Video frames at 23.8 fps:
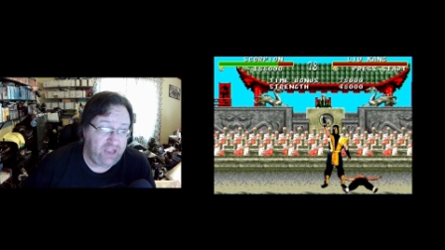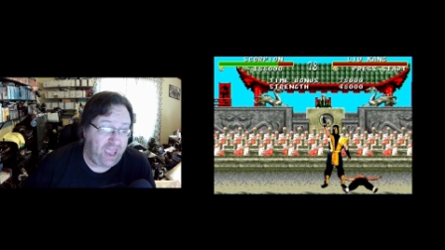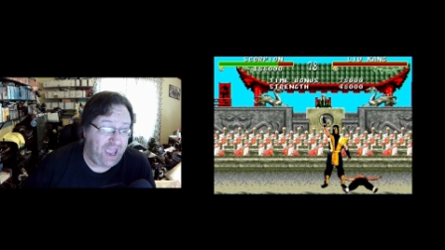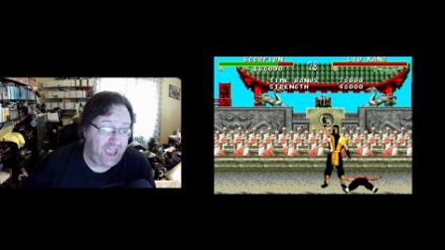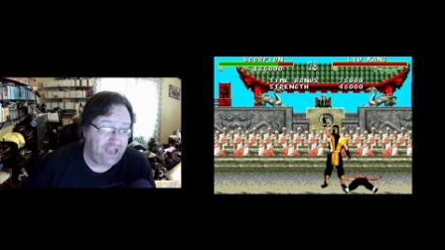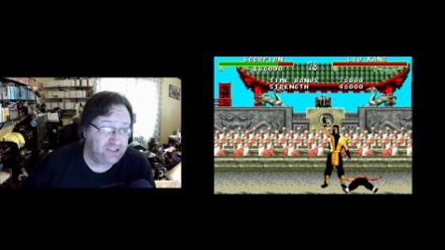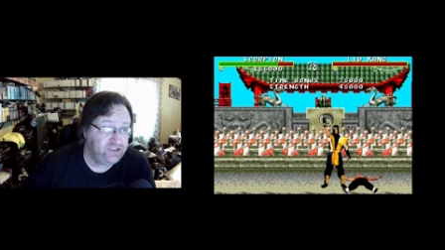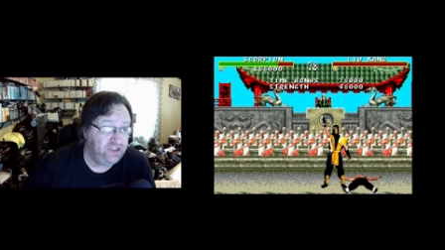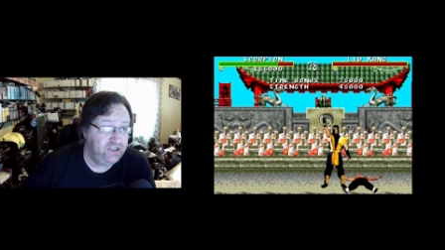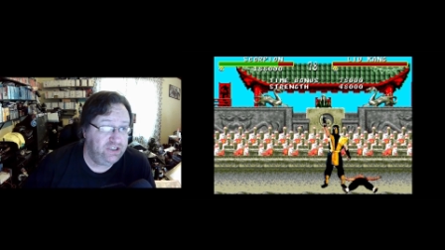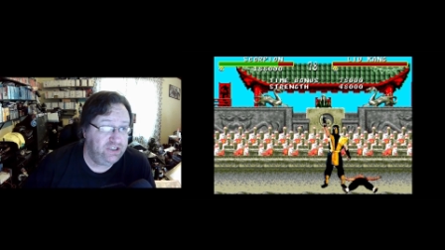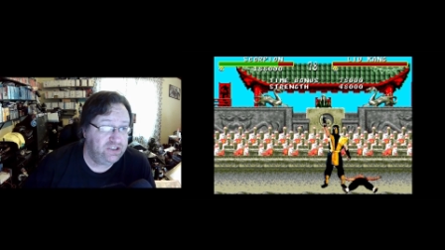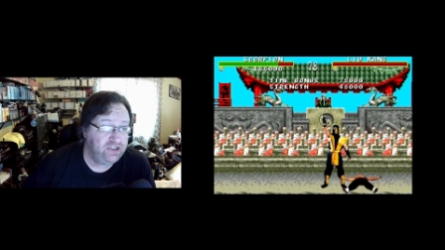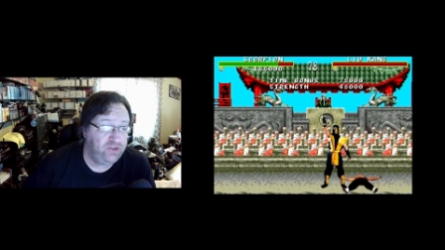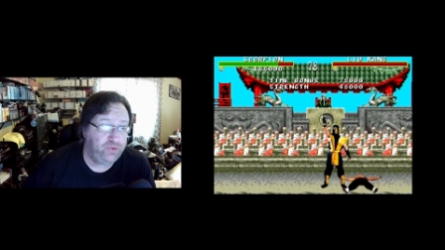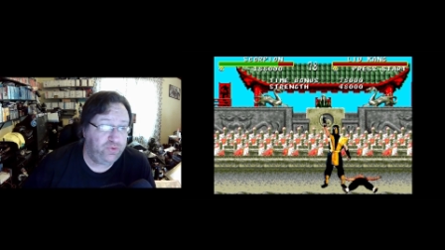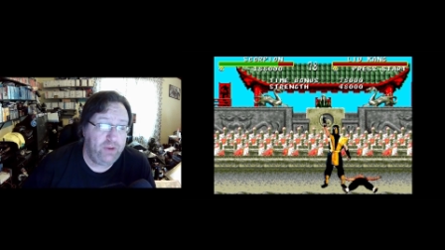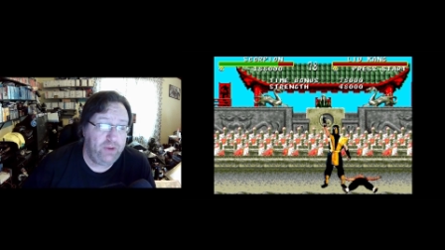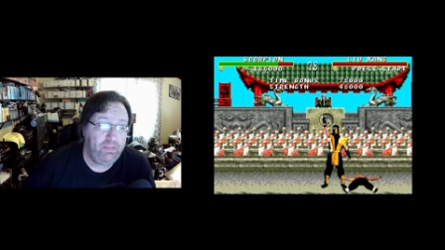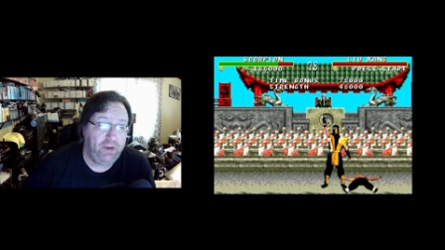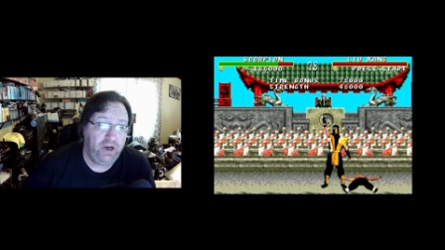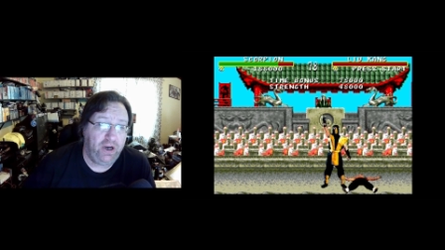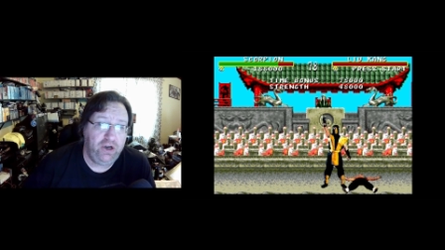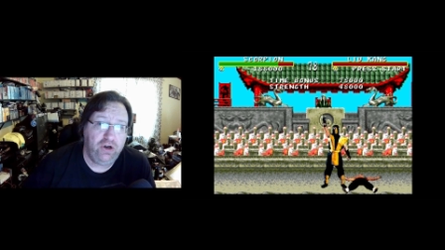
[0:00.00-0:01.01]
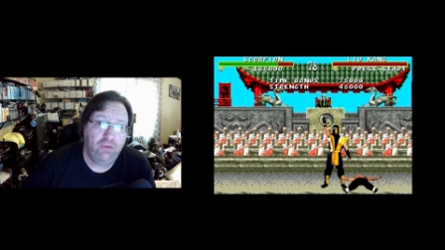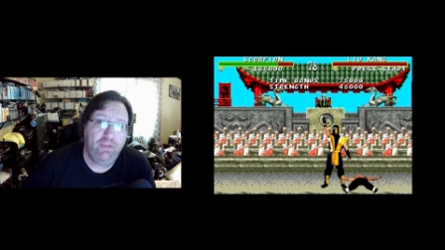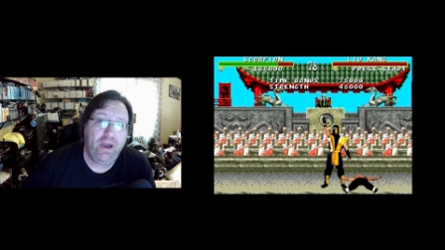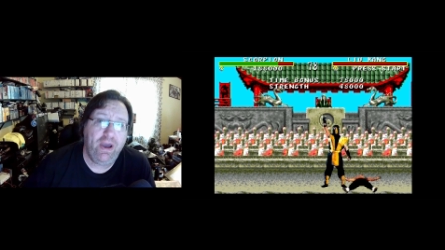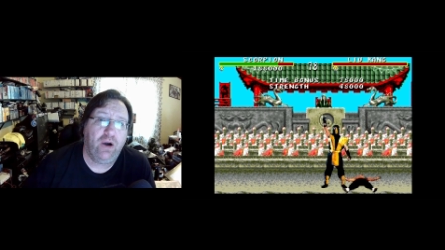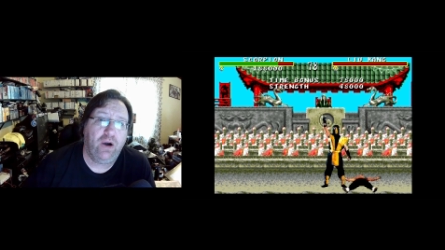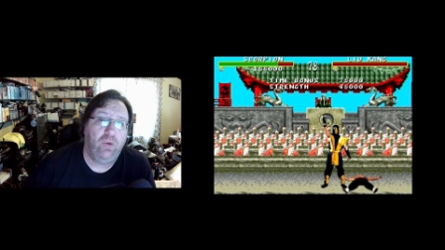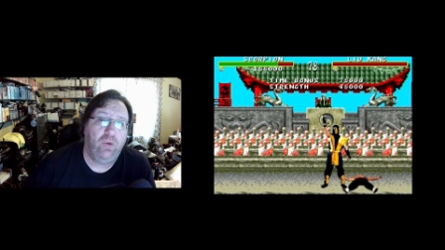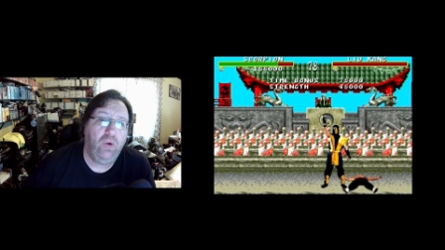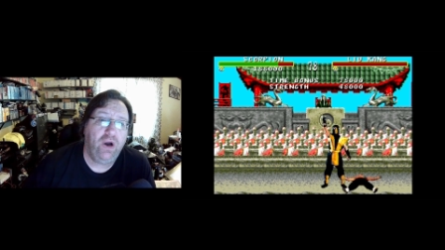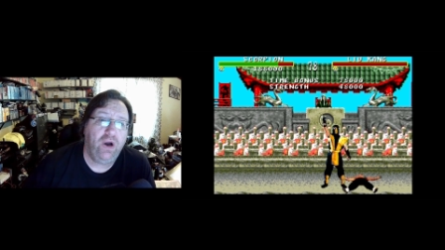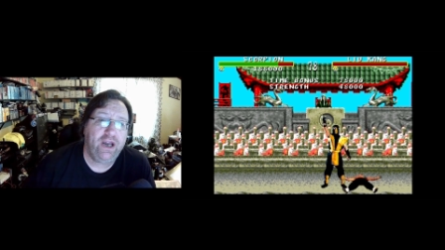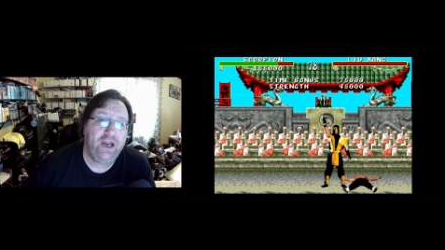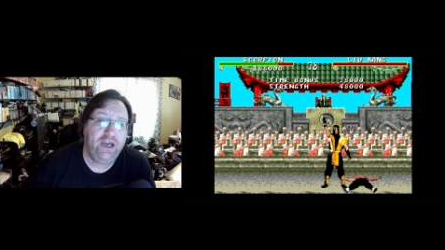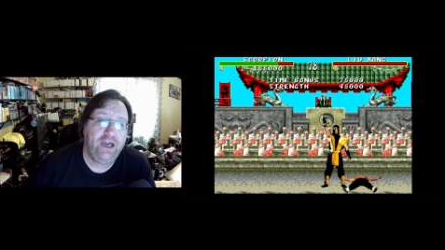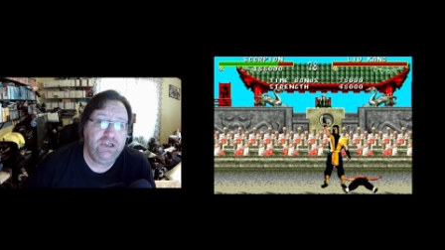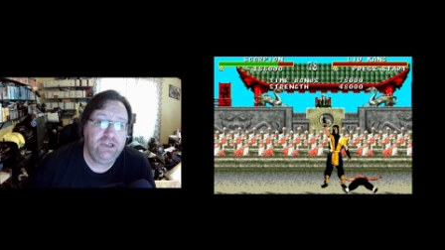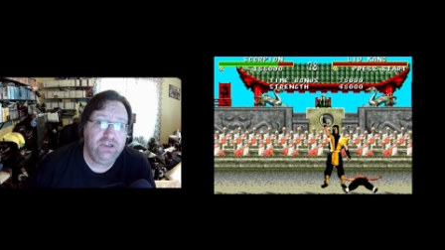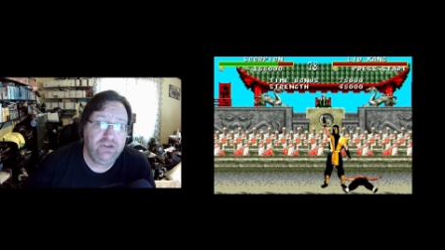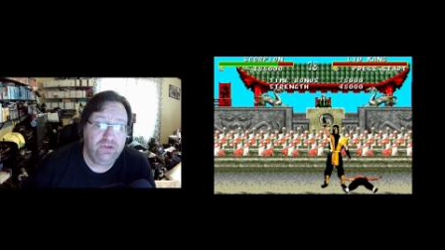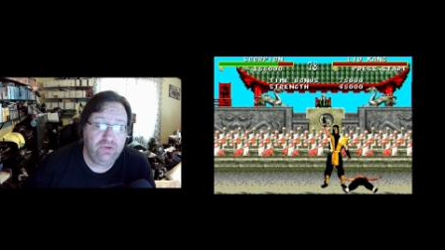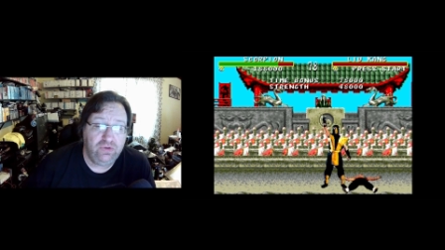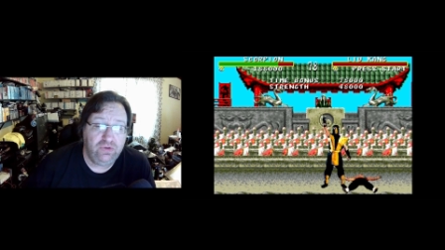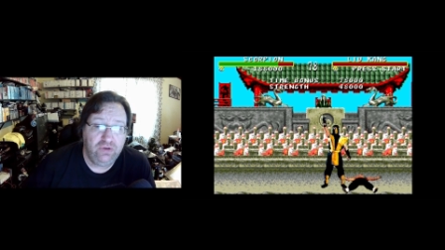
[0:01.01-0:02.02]
acts like it's a three button no matter what I
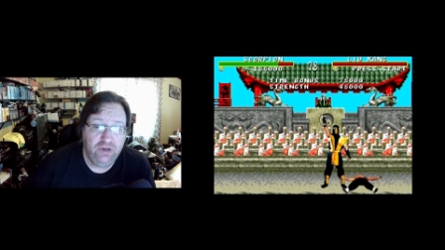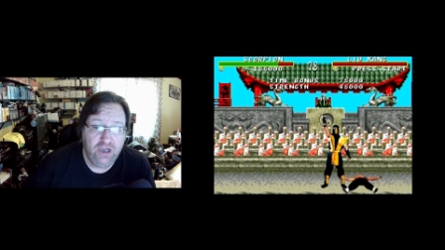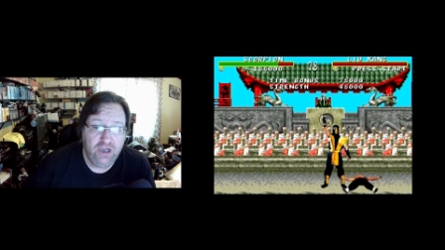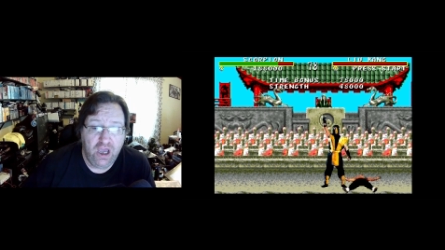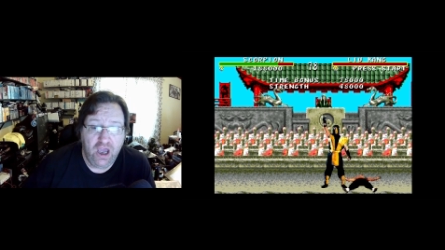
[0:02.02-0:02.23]
do.